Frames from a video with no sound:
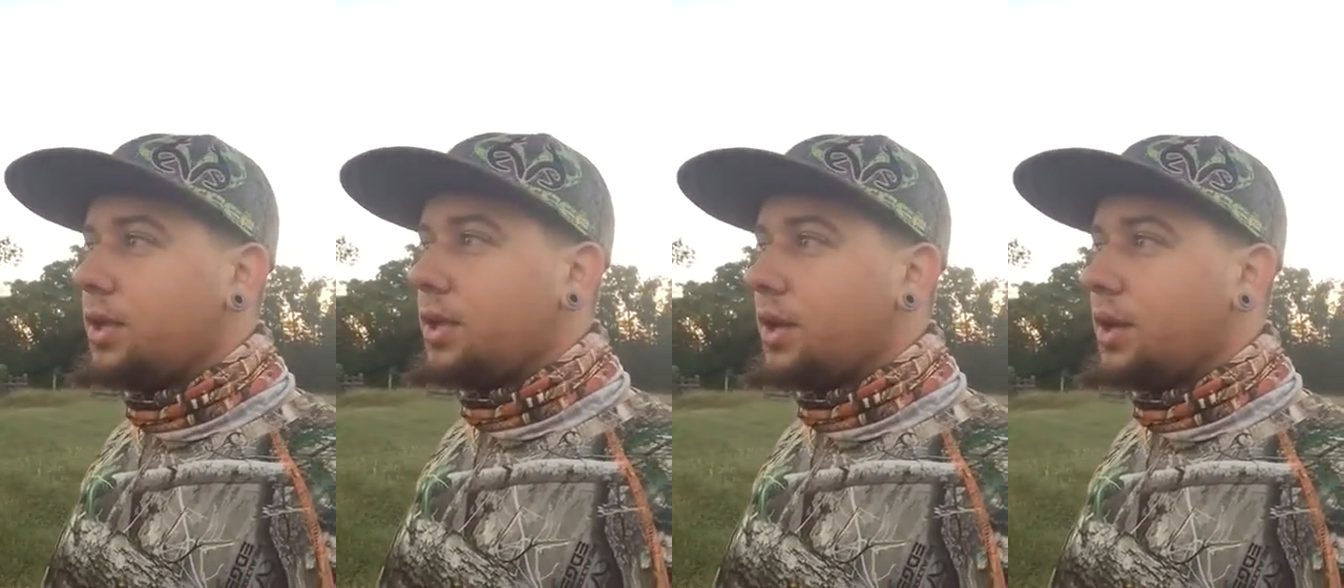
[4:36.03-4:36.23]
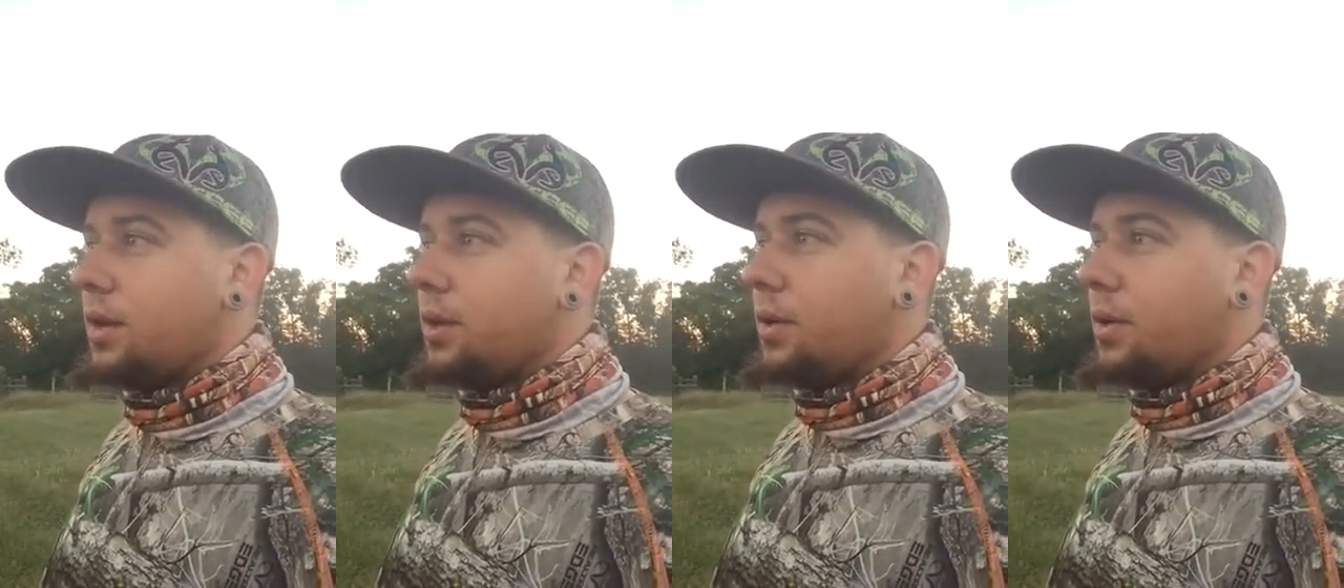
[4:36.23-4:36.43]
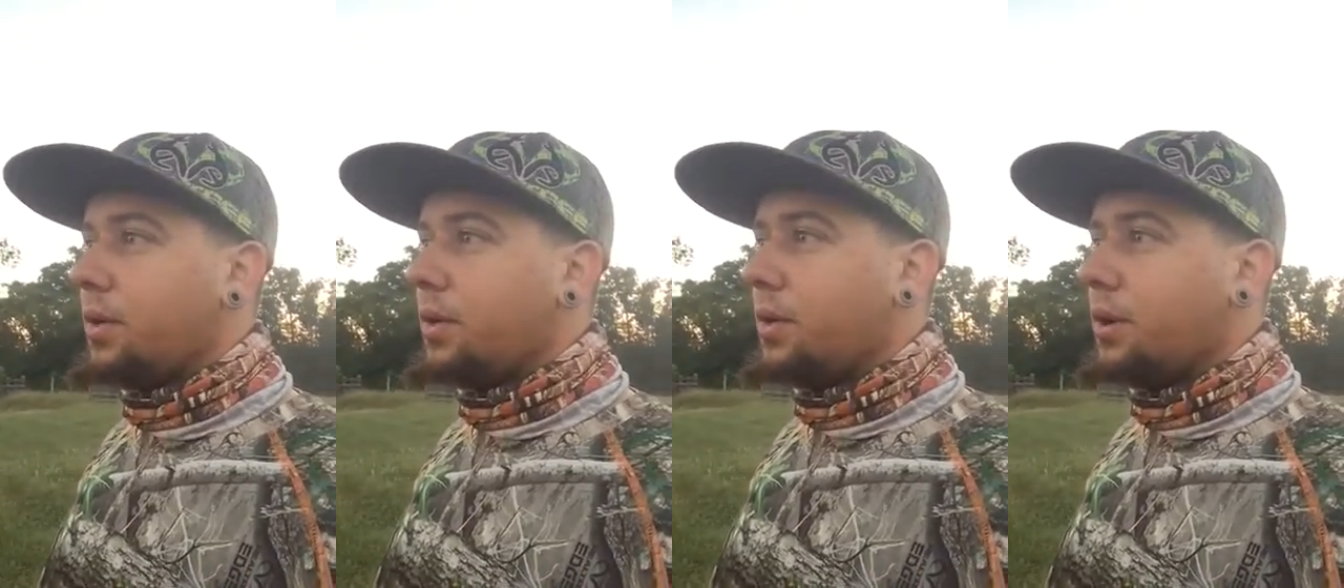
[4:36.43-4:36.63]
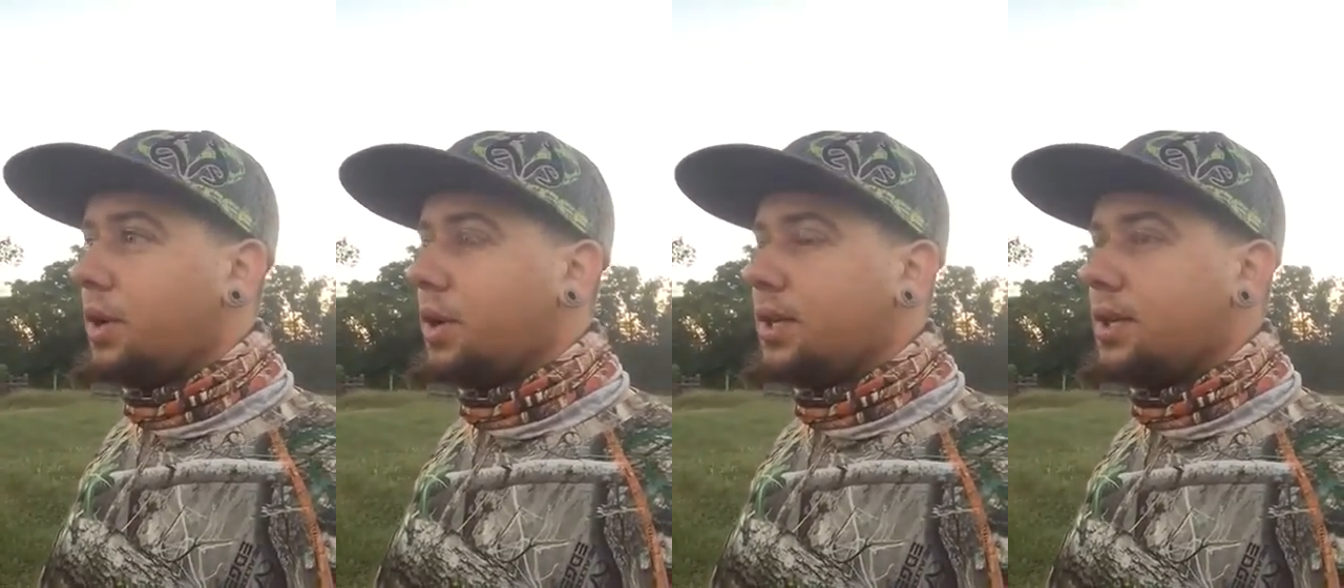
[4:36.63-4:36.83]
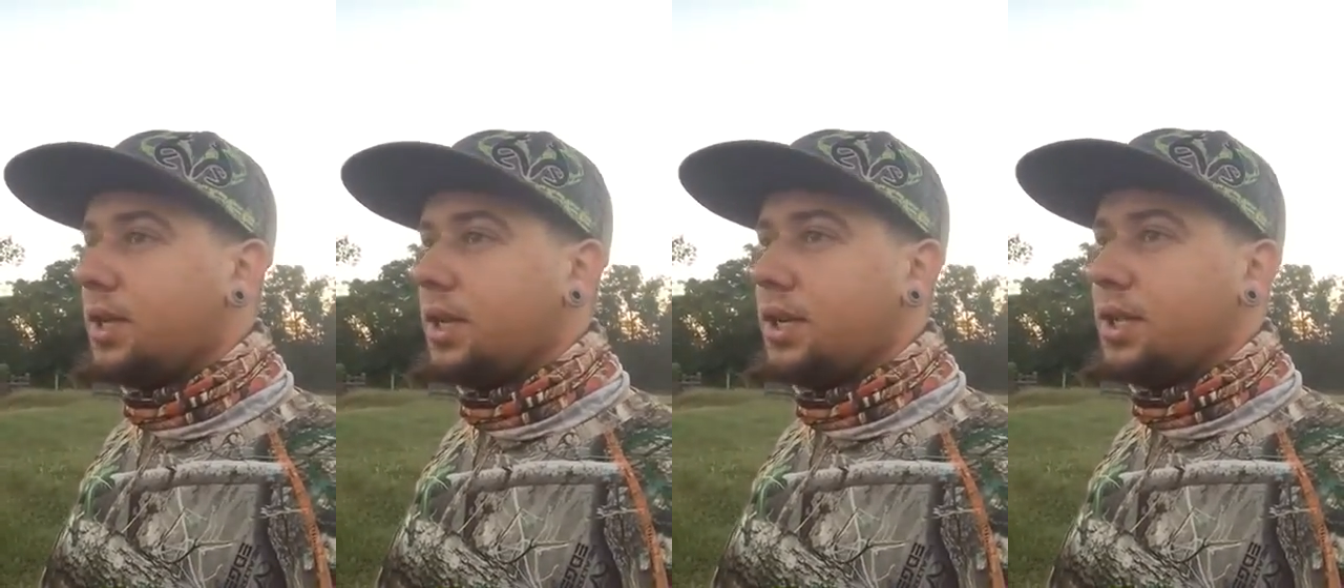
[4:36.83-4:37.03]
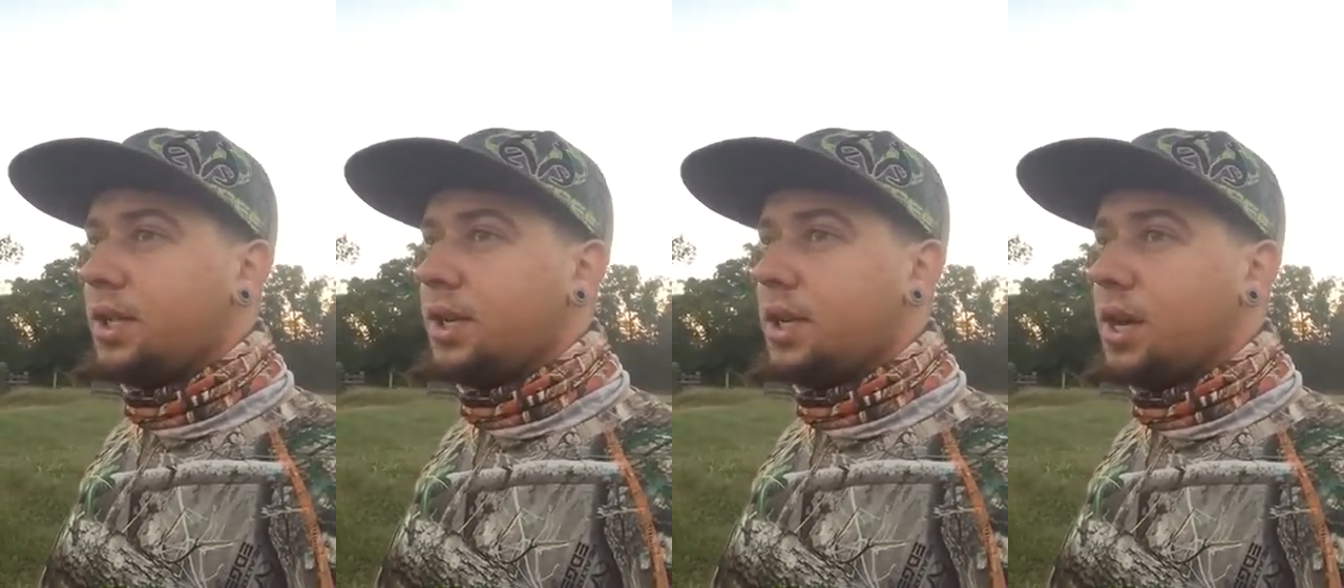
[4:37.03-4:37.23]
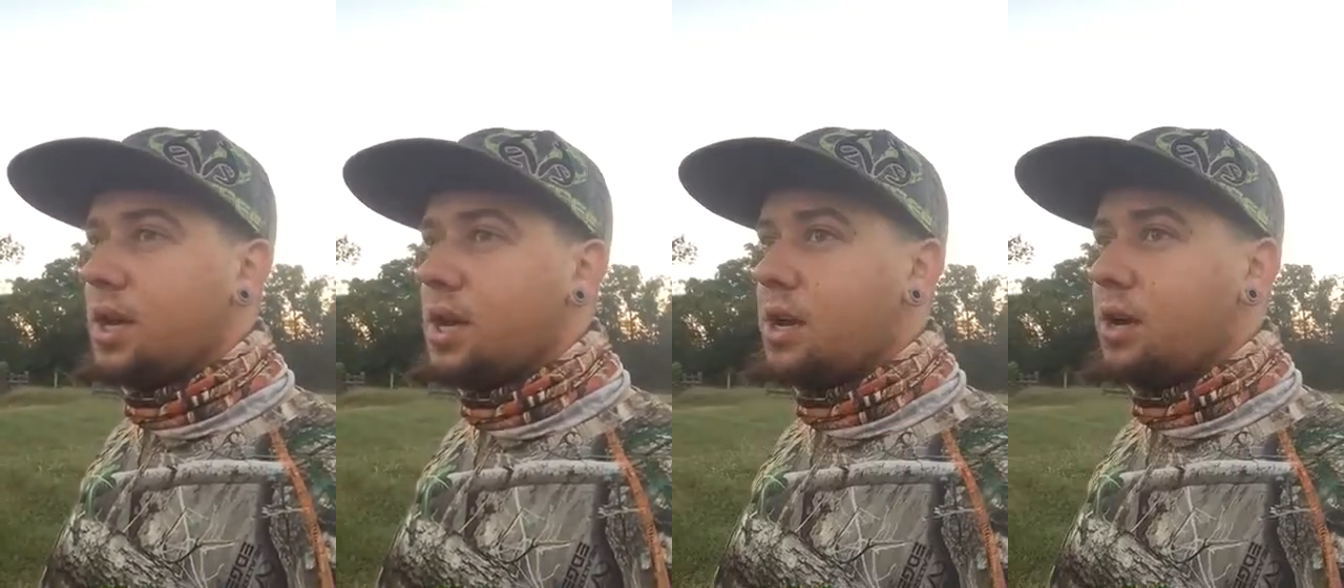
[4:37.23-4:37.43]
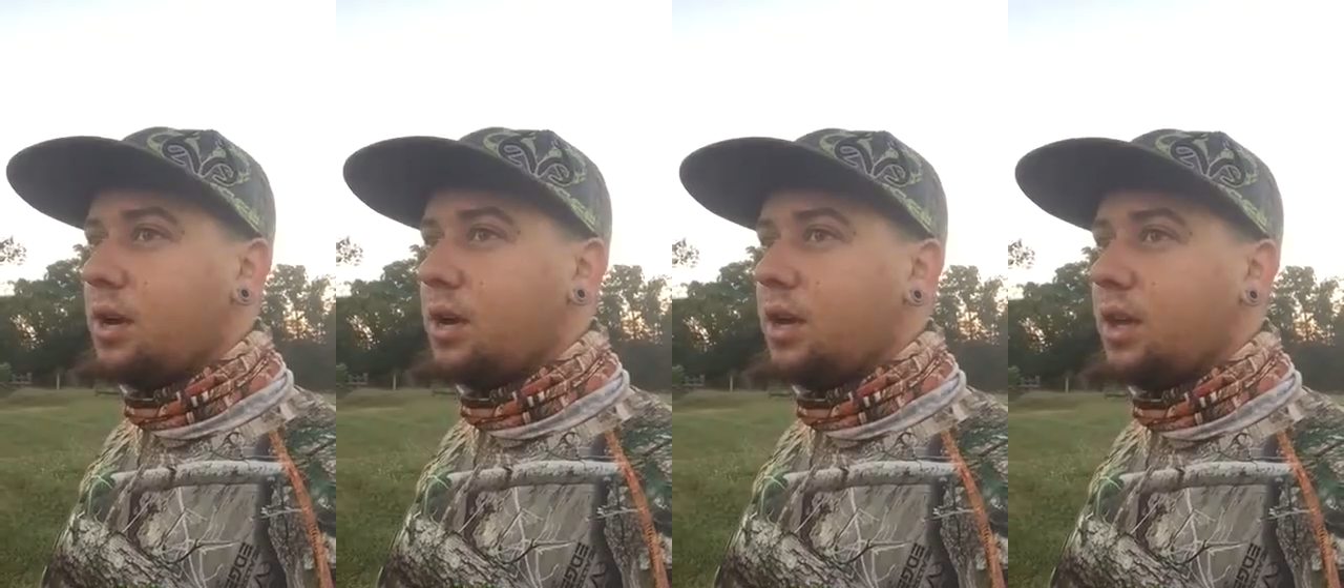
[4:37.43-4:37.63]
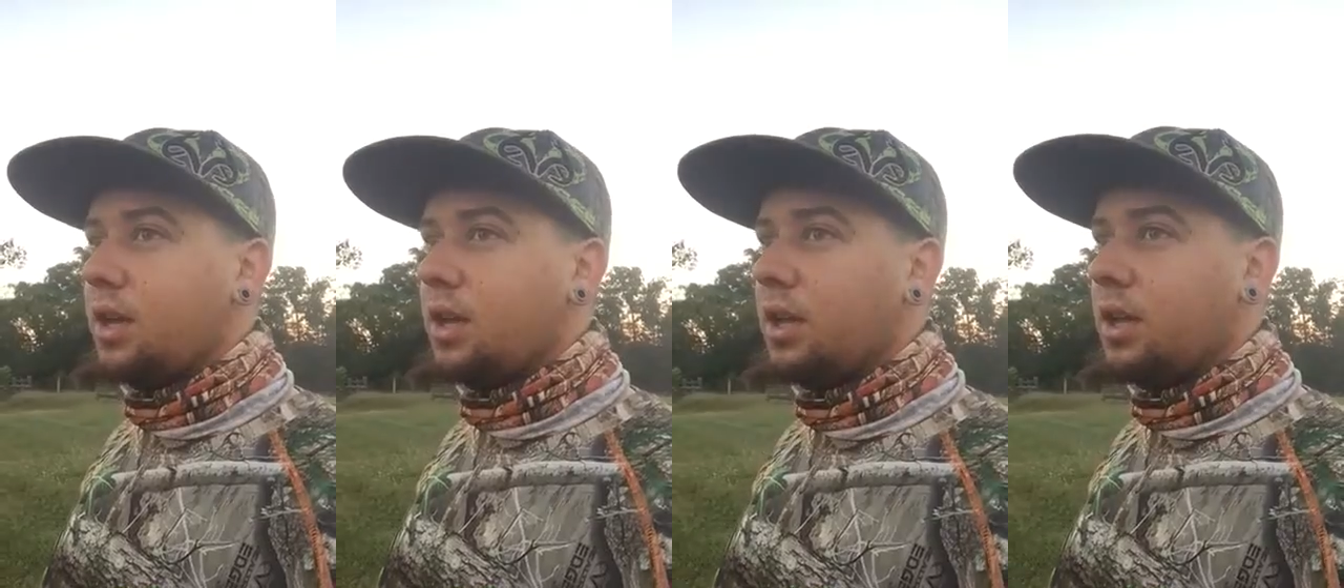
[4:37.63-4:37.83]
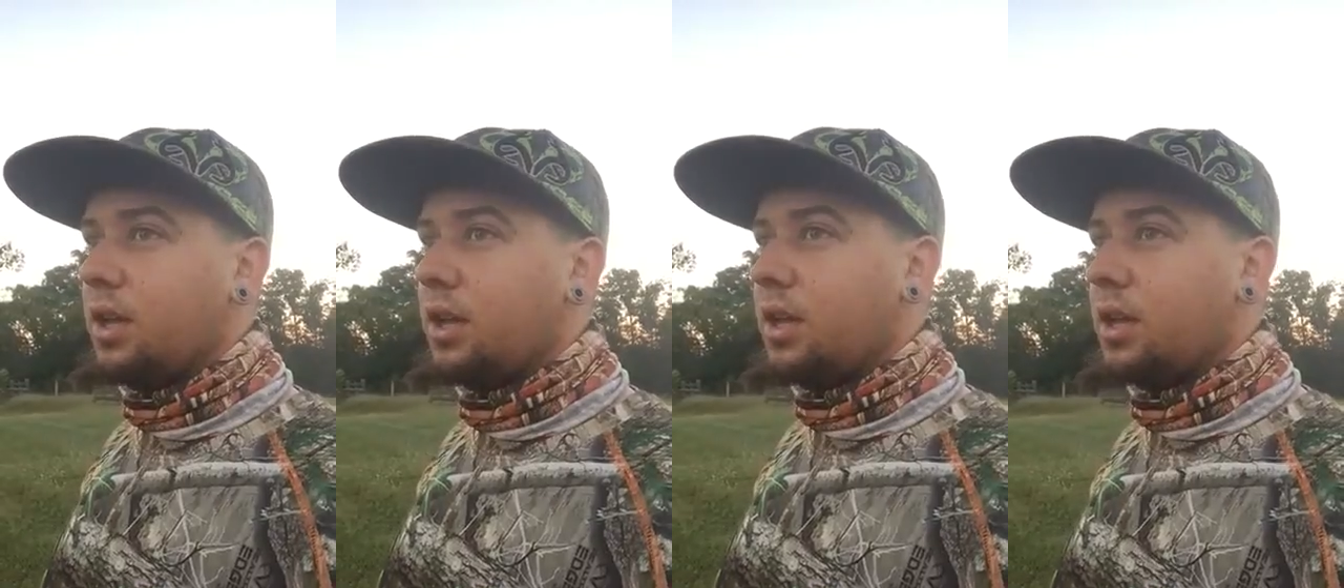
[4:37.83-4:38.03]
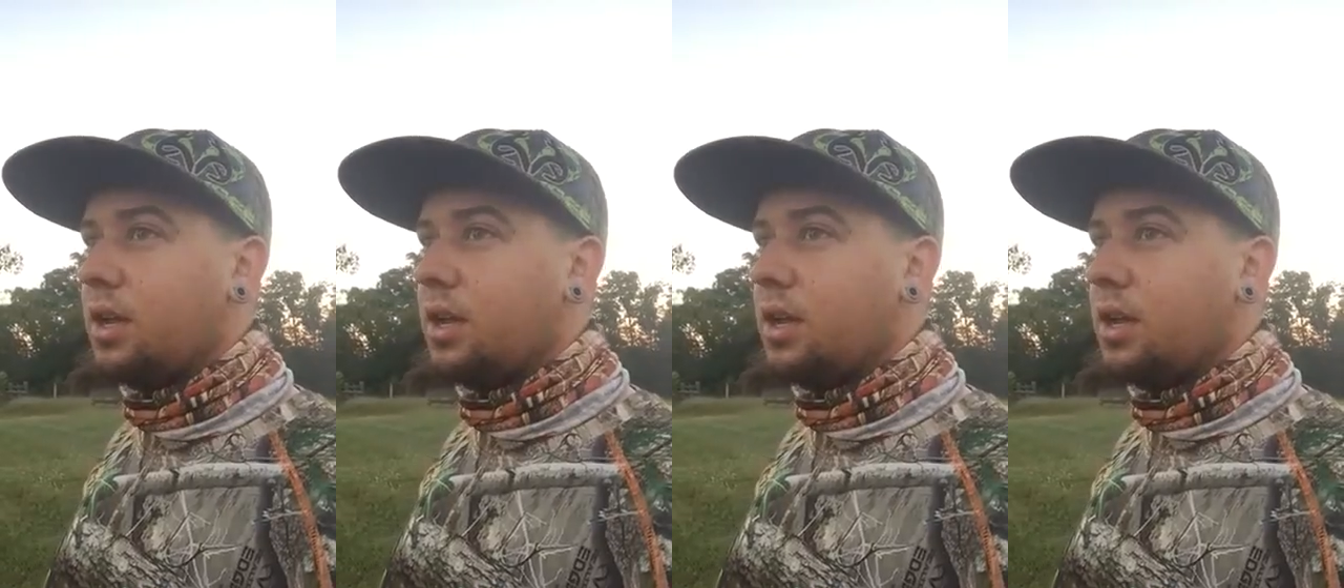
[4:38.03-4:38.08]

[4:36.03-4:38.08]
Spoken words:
So I seen the coyote,